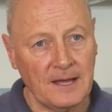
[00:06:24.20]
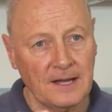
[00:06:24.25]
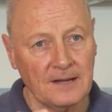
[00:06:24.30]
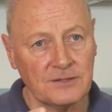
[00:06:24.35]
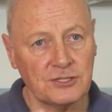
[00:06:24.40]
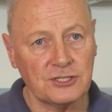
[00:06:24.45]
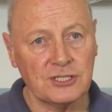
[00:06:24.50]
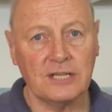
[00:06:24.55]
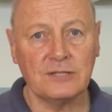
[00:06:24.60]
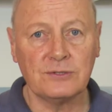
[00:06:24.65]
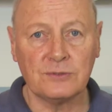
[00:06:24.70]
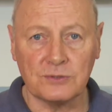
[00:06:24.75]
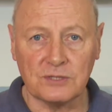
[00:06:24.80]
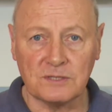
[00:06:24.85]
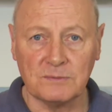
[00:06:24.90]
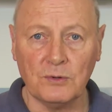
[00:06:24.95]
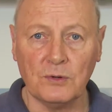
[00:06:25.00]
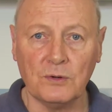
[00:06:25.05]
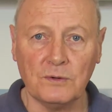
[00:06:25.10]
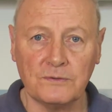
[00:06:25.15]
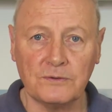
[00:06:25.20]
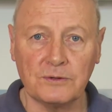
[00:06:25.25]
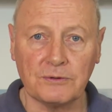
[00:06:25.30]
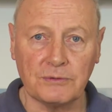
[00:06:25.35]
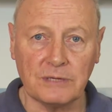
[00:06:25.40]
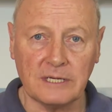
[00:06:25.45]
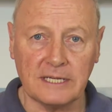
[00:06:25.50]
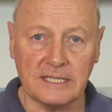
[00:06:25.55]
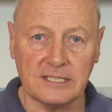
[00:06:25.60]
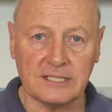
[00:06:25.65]
schedule them all for
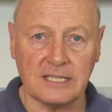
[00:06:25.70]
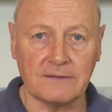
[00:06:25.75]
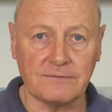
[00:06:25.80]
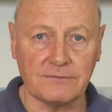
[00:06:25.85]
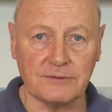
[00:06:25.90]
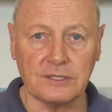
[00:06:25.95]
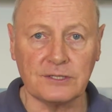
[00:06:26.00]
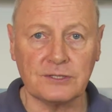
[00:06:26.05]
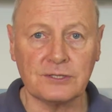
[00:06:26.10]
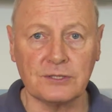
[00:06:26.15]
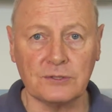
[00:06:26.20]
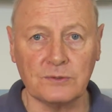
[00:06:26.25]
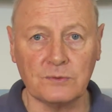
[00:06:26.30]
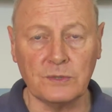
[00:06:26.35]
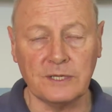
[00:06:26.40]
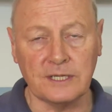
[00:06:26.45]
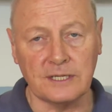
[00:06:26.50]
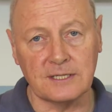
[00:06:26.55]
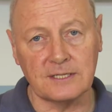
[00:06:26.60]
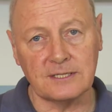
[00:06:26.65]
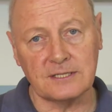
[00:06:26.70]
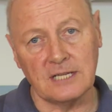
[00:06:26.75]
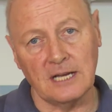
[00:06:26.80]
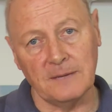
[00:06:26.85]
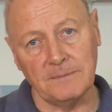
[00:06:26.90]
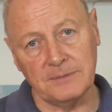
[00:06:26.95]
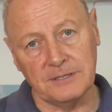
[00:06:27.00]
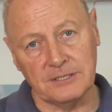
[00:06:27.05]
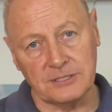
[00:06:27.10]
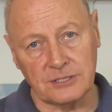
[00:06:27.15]
release every 2 weeks
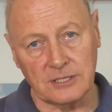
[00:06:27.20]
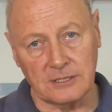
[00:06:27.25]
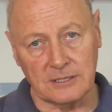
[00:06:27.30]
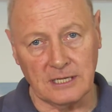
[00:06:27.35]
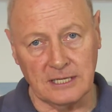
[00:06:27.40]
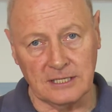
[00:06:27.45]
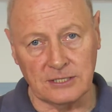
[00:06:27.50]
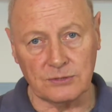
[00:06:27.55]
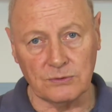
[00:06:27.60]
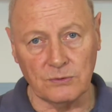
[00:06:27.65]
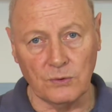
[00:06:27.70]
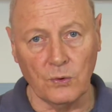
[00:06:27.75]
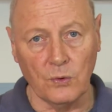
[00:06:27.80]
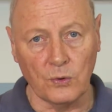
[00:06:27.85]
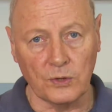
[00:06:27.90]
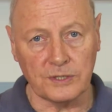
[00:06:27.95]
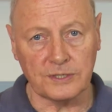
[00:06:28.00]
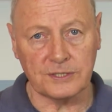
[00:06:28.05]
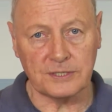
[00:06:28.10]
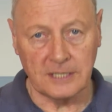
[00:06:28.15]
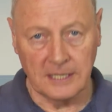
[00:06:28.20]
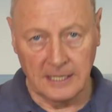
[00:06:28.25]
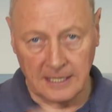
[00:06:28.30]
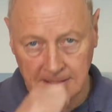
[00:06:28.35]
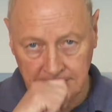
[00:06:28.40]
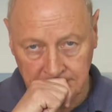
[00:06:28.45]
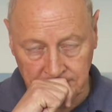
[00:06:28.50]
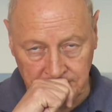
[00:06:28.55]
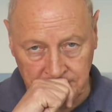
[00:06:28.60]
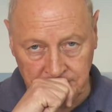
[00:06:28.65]
up into August.
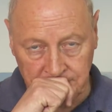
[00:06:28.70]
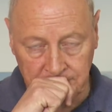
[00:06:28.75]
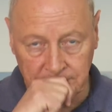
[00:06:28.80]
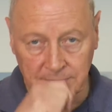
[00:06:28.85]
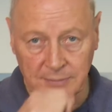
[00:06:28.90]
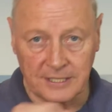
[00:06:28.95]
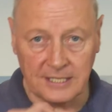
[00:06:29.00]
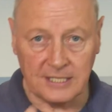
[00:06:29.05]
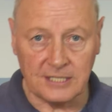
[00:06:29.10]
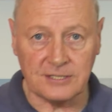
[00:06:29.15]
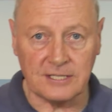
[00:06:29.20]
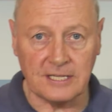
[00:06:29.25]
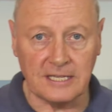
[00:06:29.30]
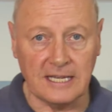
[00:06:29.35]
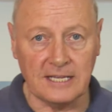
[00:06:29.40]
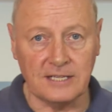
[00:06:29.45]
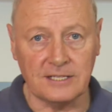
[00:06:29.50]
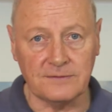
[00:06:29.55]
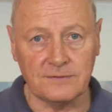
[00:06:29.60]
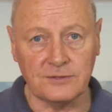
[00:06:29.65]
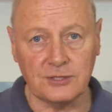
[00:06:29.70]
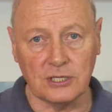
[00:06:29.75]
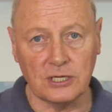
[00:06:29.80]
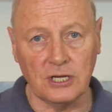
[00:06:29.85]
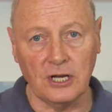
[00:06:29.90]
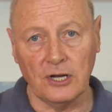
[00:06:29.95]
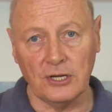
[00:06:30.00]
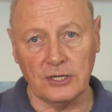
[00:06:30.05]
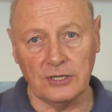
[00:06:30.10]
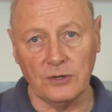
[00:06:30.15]
But it's the end of
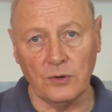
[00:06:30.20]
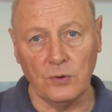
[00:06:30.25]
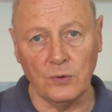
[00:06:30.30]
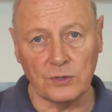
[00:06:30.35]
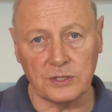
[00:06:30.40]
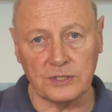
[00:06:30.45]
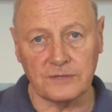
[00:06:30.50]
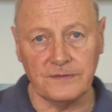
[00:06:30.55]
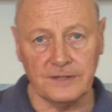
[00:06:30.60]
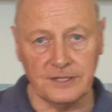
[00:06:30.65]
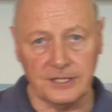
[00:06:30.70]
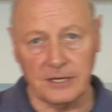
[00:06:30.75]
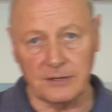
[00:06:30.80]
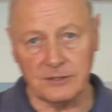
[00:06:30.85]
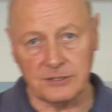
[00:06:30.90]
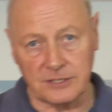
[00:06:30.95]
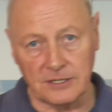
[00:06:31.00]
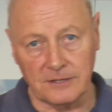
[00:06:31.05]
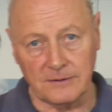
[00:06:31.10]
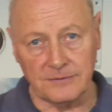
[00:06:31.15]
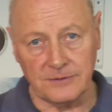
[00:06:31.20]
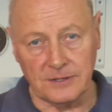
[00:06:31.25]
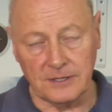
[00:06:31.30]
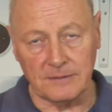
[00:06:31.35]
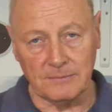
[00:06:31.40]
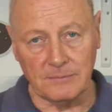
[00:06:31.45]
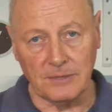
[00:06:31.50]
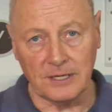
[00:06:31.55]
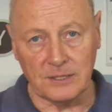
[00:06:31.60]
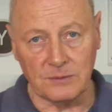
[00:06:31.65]
July, August videos that are
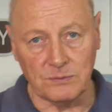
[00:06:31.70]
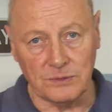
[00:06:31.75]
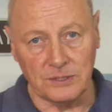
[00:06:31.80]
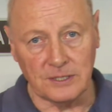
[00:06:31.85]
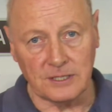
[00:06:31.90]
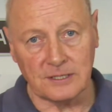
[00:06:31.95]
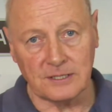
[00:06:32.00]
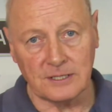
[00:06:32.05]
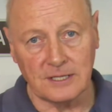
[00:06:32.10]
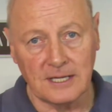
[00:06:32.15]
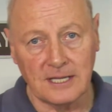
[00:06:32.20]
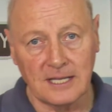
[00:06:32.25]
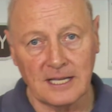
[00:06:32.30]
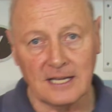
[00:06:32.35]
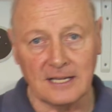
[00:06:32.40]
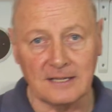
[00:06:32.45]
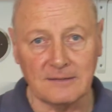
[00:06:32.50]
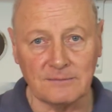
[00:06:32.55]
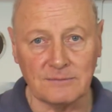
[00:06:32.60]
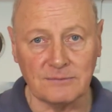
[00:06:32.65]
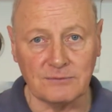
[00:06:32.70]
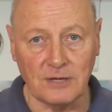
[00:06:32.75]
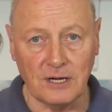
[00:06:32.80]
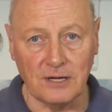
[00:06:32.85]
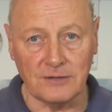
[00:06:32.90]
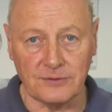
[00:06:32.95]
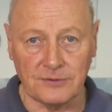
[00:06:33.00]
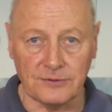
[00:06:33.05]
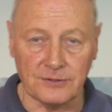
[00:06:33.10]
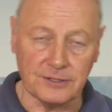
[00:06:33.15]
my work,
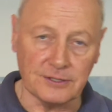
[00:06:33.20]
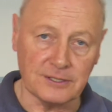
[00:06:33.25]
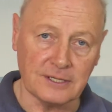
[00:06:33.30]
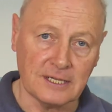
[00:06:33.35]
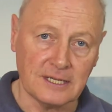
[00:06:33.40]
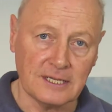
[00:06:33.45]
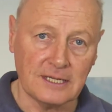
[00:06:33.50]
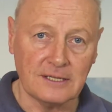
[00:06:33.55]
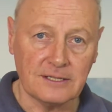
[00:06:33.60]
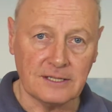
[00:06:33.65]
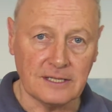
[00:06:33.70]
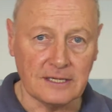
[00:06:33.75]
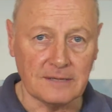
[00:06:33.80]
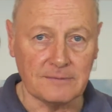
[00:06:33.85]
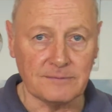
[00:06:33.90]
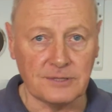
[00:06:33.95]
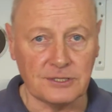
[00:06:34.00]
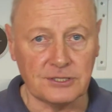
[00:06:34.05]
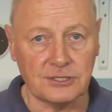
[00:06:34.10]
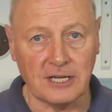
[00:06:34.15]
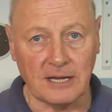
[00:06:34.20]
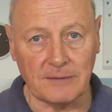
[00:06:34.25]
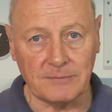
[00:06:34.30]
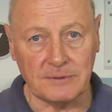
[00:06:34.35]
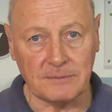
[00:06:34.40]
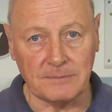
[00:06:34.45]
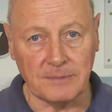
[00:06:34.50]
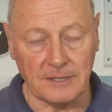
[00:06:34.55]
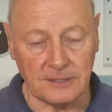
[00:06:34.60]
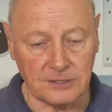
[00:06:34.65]
rather than the chap
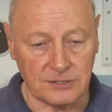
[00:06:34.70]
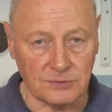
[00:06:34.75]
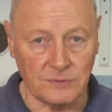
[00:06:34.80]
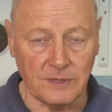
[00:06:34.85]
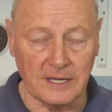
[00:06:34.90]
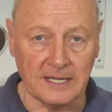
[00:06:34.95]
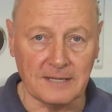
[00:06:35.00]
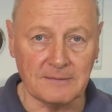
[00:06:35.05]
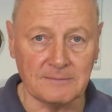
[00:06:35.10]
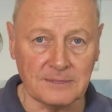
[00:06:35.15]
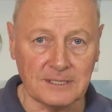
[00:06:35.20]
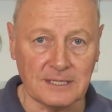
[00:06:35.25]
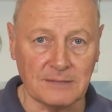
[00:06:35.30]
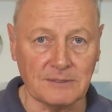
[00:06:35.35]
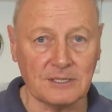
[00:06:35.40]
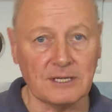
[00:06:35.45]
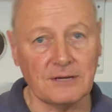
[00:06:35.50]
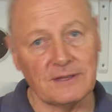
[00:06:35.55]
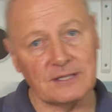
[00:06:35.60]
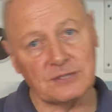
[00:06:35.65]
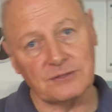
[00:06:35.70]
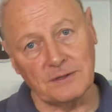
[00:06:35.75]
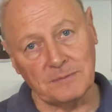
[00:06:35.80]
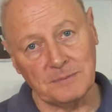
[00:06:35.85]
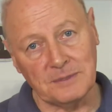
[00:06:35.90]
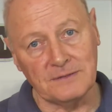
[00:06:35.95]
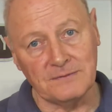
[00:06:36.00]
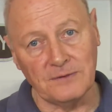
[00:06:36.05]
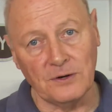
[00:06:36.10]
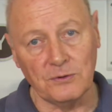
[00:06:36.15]
that passed away. But there we go, that's why I've
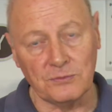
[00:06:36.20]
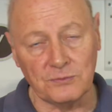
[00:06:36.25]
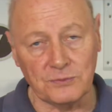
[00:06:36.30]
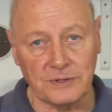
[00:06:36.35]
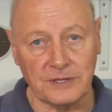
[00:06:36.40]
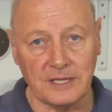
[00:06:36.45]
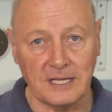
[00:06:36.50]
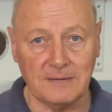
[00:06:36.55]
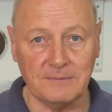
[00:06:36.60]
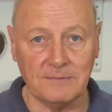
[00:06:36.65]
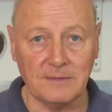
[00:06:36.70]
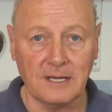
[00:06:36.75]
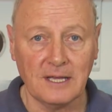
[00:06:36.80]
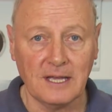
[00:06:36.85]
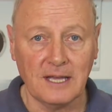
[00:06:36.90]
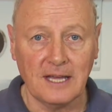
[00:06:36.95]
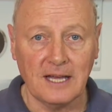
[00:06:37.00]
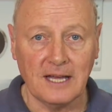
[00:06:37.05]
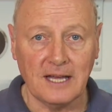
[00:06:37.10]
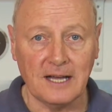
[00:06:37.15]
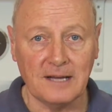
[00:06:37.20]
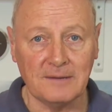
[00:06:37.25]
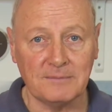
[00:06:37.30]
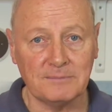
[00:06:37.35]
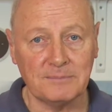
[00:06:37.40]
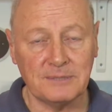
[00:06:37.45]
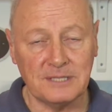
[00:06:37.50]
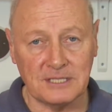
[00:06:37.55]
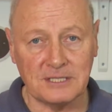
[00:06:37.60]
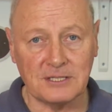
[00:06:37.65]
been involved with him.
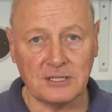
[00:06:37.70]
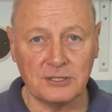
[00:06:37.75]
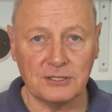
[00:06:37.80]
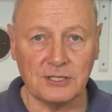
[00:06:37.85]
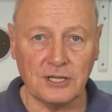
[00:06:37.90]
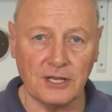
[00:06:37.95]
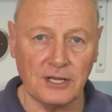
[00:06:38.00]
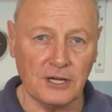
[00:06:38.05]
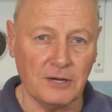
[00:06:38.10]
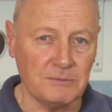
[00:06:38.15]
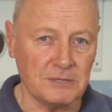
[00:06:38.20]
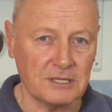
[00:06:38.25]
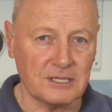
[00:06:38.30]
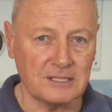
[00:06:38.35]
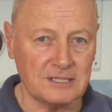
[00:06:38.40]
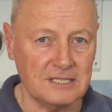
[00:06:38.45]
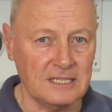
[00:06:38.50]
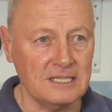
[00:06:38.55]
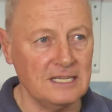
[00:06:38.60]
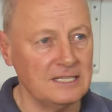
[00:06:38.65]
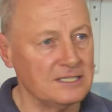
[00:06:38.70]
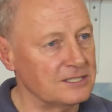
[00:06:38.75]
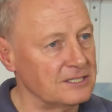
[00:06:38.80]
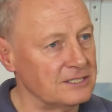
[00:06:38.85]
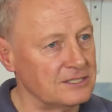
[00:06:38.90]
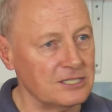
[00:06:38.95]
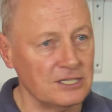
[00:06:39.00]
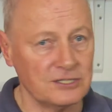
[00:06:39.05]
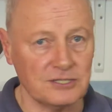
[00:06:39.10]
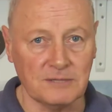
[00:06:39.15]
But it's a good eye-opener because
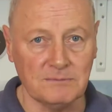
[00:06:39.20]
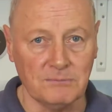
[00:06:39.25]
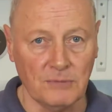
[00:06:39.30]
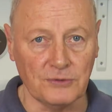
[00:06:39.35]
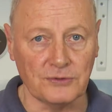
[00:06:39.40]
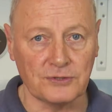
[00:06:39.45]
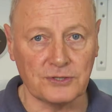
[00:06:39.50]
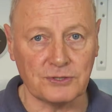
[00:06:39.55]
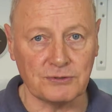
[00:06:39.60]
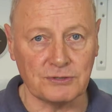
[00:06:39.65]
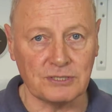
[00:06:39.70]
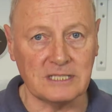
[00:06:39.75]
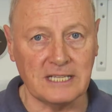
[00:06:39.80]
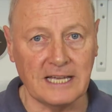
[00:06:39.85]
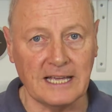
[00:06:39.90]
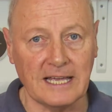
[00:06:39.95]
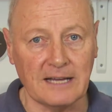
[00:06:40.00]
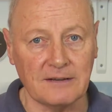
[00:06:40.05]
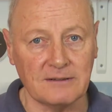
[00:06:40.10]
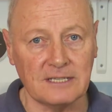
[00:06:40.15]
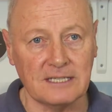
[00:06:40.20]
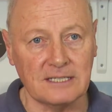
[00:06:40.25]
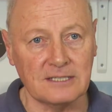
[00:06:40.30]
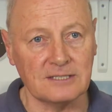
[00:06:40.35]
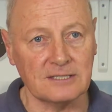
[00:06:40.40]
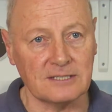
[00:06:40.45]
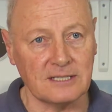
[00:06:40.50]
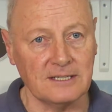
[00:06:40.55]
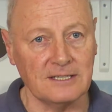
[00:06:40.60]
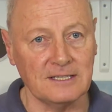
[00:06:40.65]
it's such a monstrous layout.
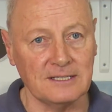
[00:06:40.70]
It's